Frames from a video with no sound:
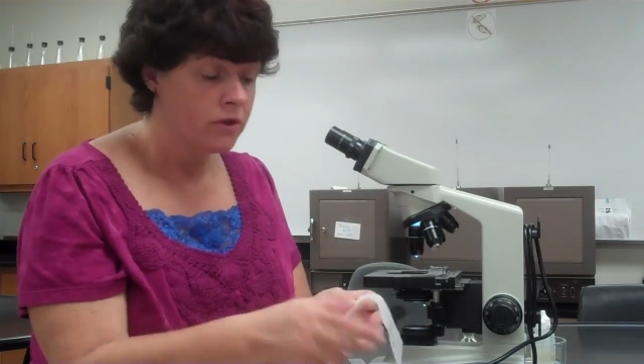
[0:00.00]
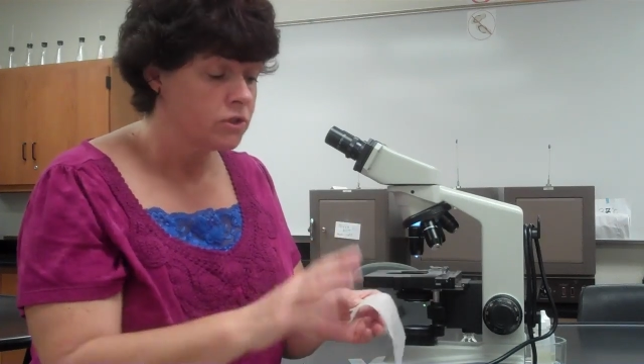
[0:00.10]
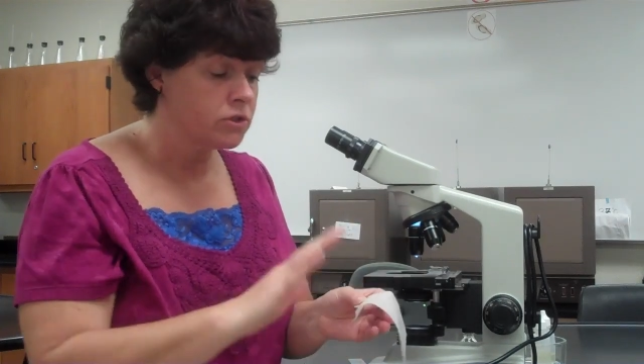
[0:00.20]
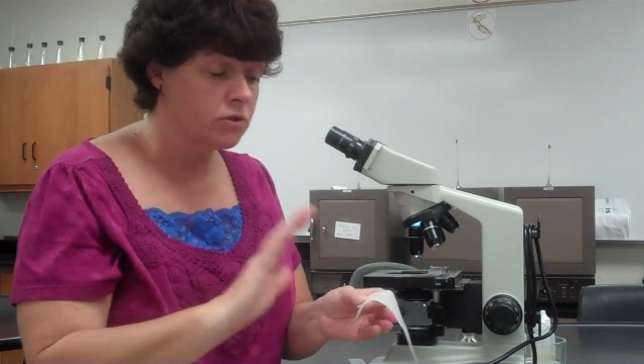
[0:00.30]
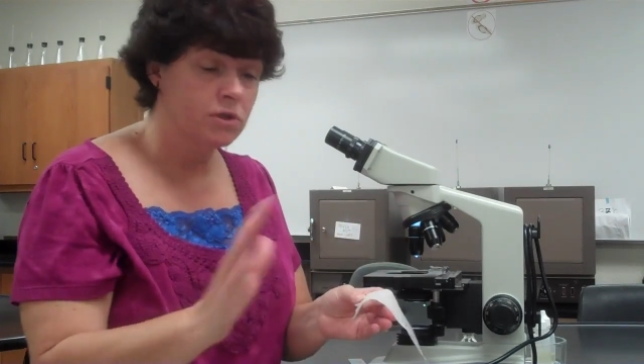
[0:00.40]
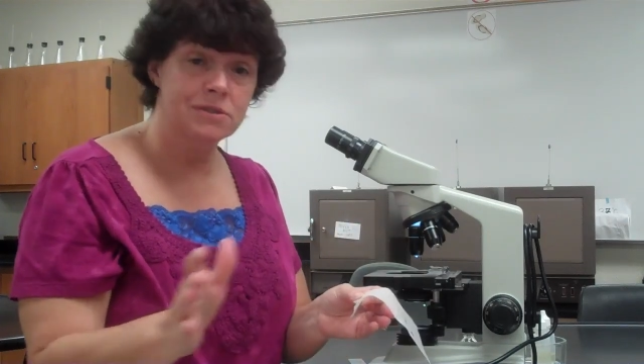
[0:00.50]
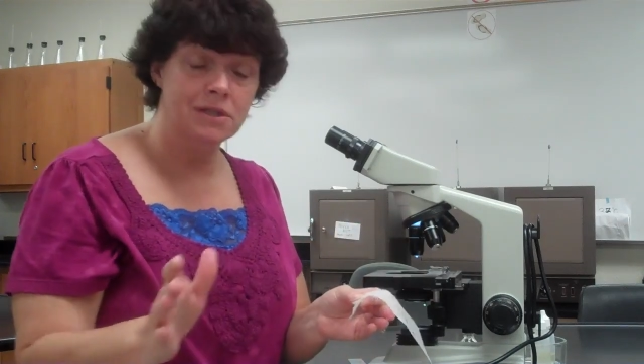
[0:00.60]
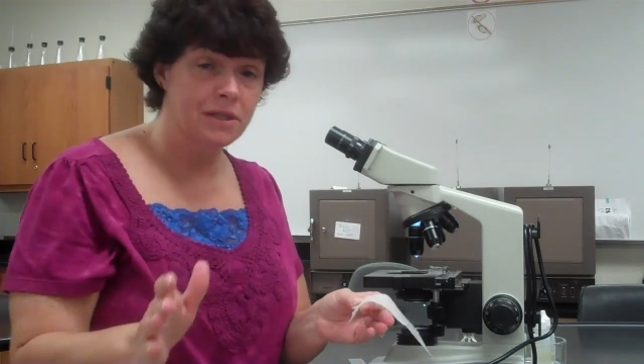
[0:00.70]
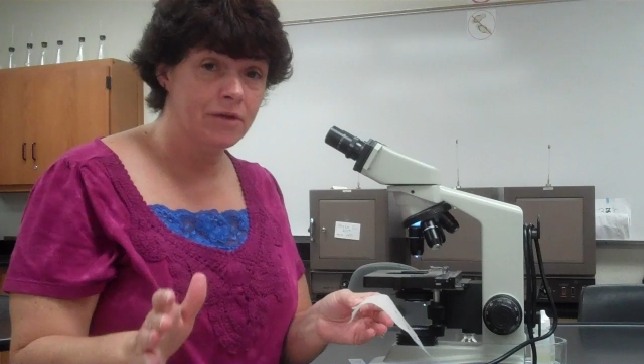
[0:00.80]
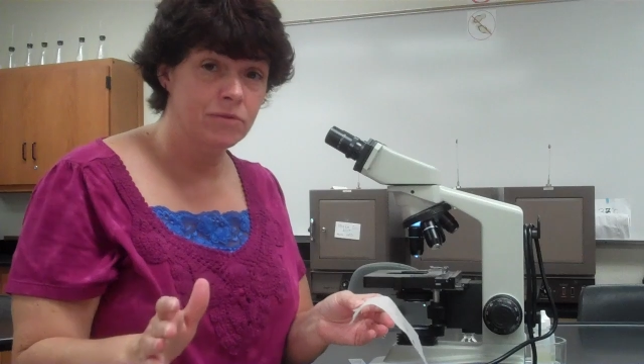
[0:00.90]
Don't use a
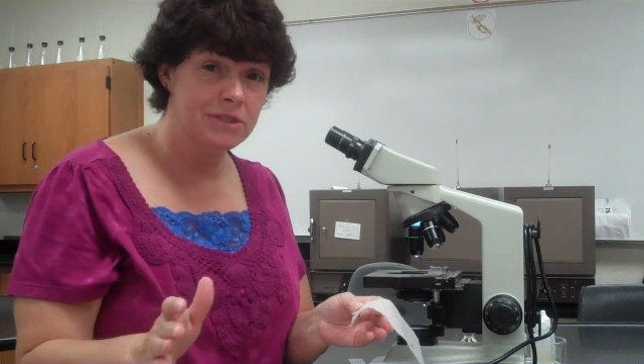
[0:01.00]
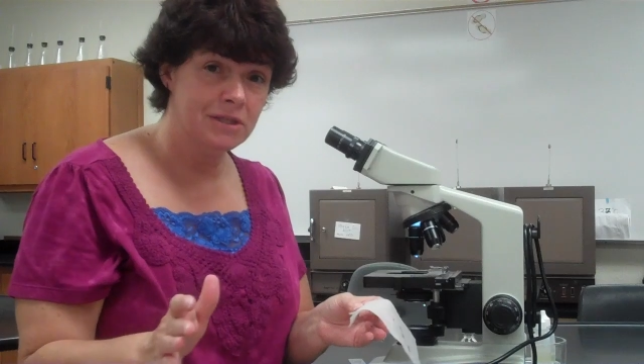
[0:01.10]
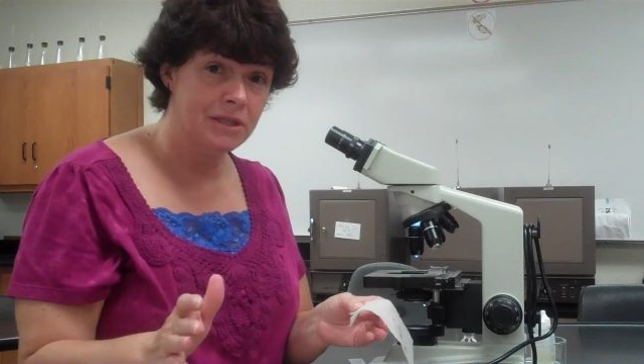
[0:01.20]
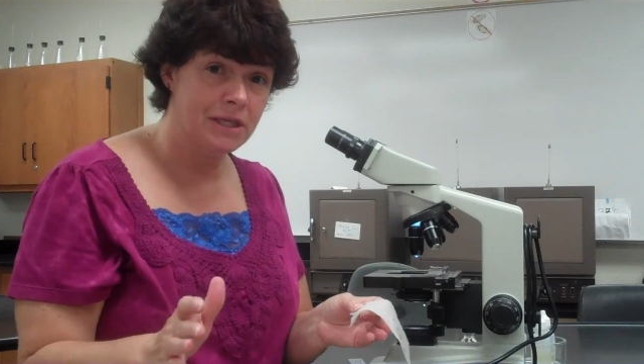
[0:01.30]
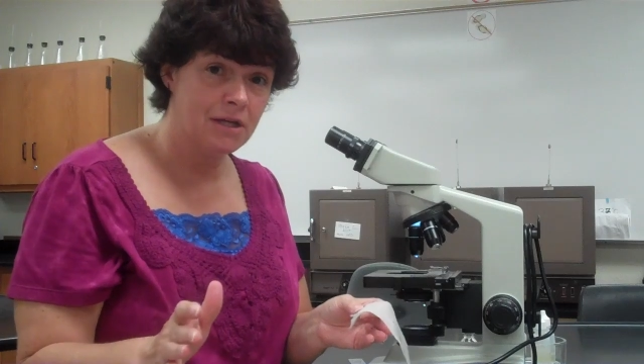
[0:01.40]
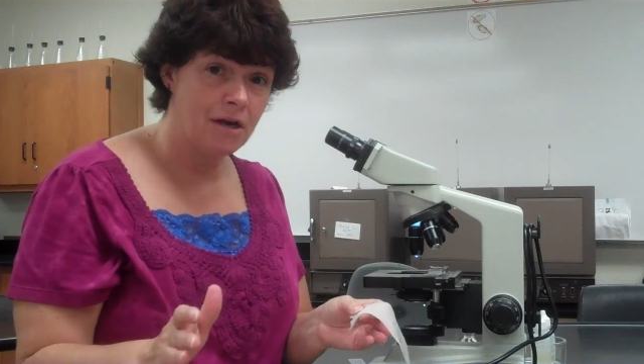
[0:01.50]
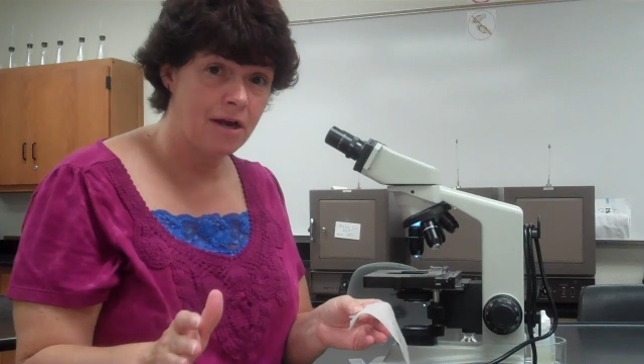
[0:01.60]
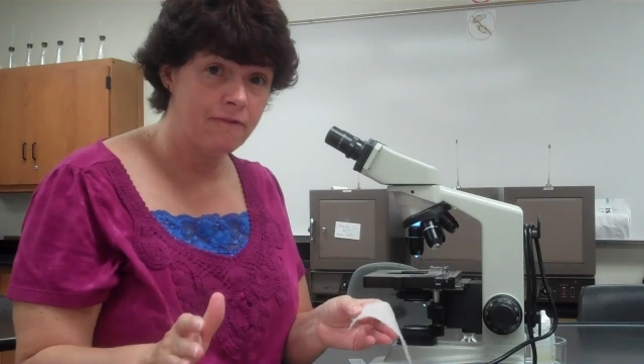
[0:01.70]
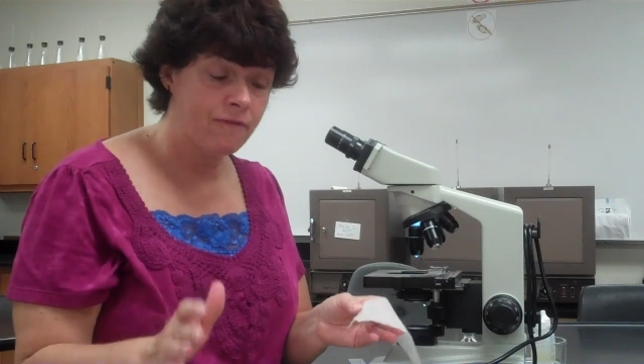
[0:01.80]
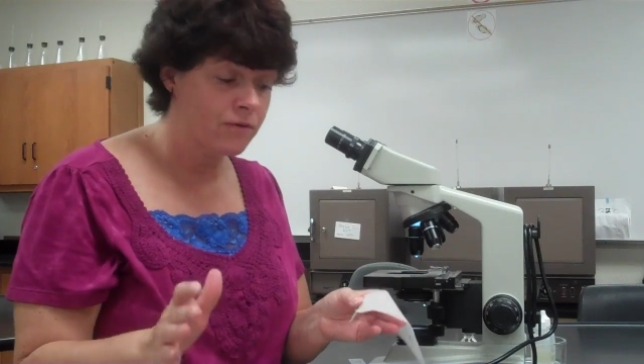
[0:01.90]
liquid to clean it
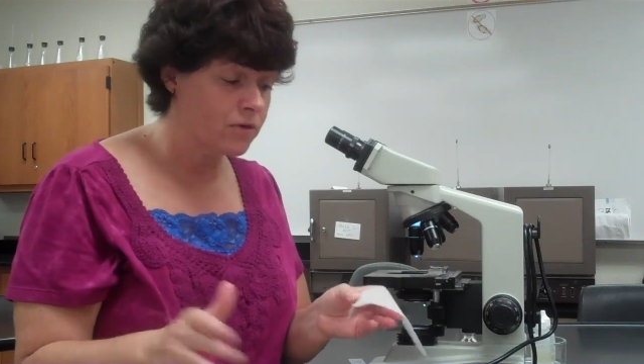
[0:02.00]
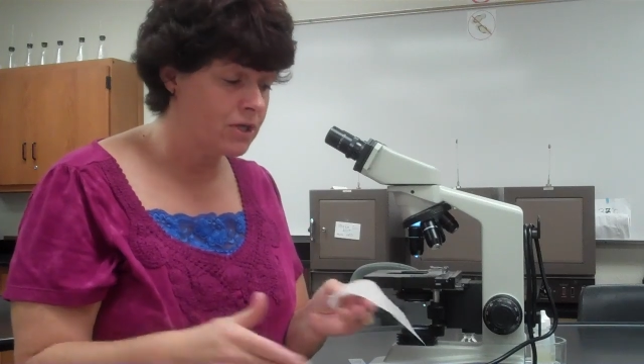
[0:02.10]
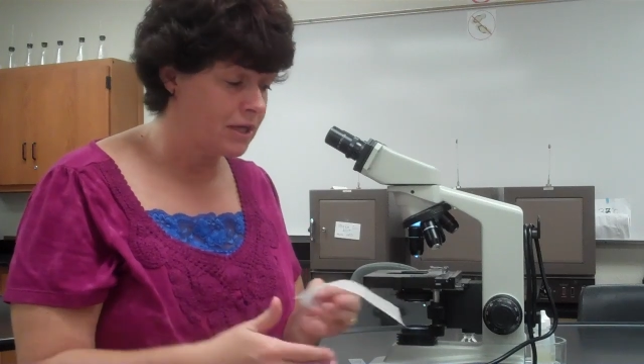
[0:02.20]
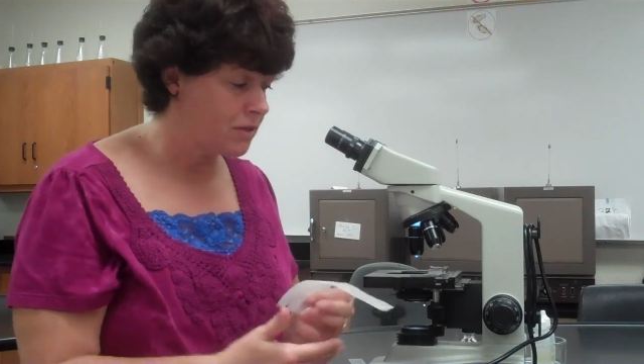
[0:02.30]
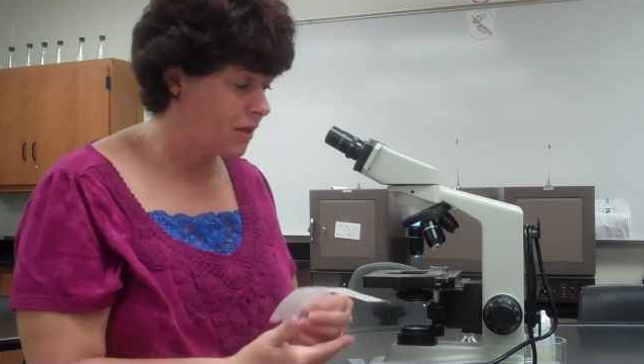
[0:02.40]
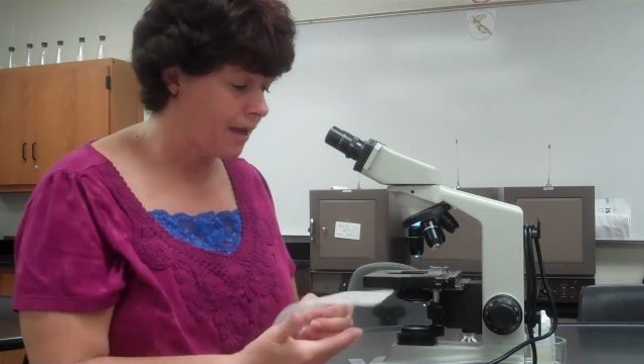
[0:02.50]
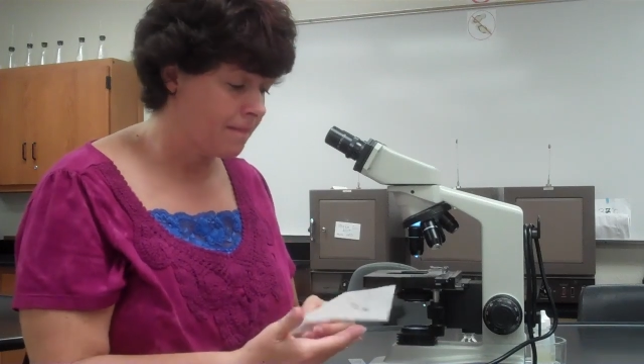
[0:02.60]
off or anything.